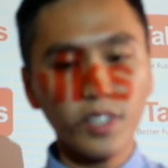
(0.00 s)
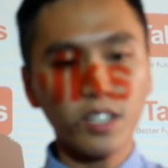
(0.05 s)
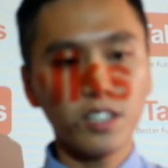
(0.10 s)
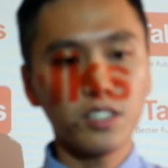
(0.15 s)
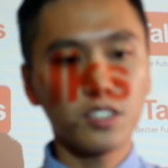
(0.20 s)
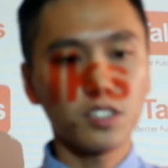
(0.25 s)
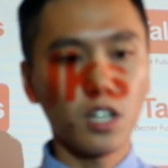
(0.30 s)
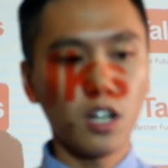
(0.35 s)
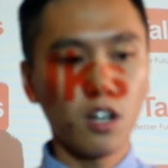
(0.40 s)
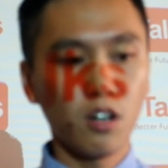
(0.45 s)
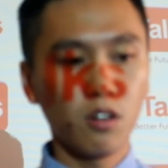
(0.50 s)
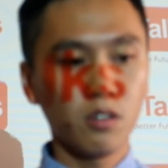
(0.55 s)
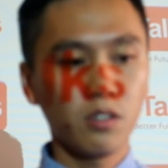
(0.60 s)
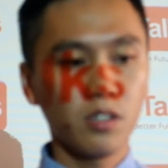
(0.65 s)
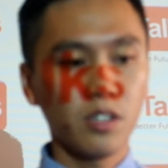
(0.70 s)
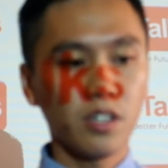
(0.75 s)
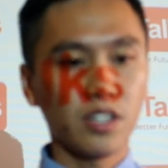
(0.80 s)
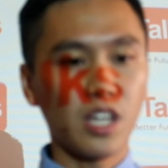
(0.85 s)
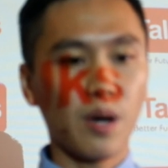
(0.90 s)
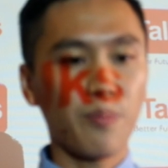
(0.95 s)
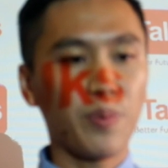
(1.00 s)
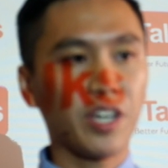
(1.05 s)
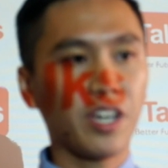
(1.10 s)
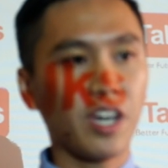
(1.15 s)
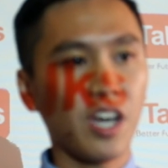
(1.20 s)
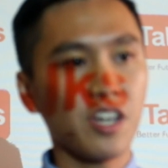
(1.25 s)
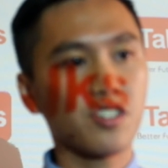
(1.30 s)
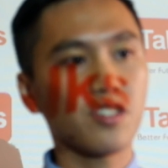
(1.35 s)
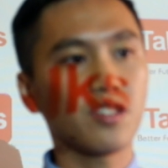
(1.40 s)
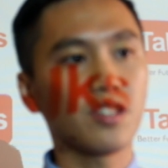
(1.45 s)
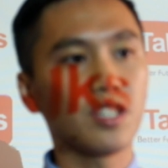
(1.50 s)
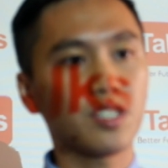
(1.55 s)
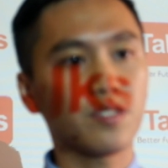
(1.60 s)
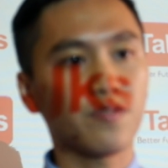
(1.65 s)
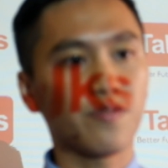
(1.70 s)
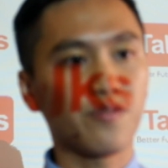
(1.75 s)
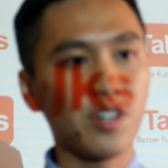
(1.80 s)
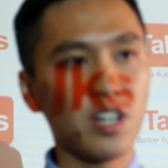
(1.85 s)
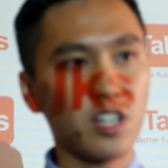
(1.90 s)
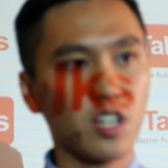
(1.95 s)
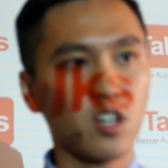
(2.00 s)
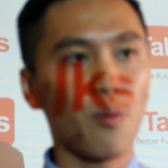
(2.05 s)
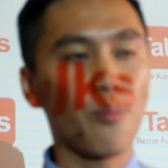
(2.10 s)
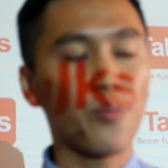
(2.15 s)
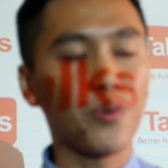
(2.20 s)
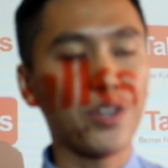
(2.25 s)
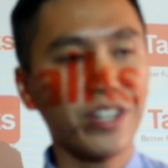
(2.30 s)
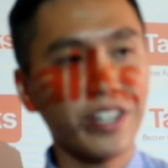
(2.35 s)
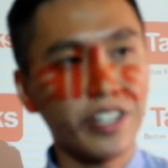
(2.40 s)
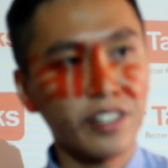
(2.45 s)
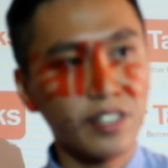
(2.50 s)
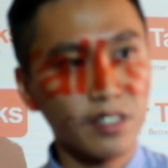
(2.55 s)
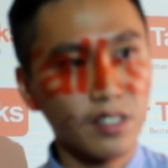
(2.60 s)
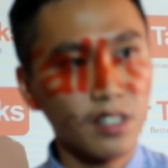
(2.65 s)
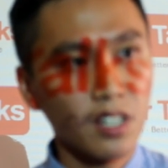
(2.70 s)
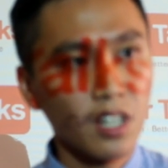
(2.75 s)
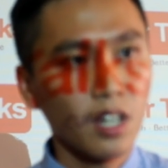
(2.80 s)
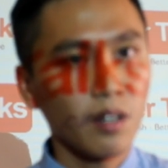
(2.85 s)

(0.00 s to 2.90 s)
So the application is really complicated.